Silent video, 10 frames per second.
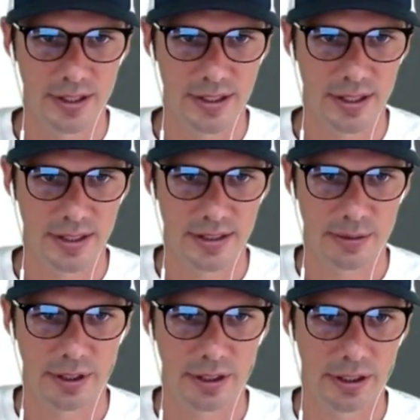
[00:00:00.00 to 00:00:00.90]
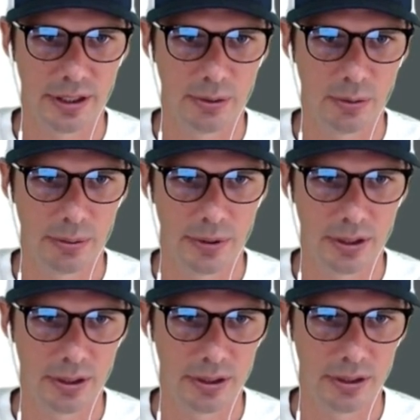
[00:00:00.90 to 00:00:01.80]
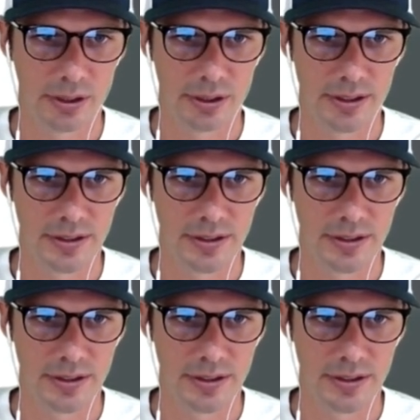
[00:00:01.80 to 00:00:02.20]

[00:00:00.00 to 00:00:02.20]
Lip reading: that says something like webinar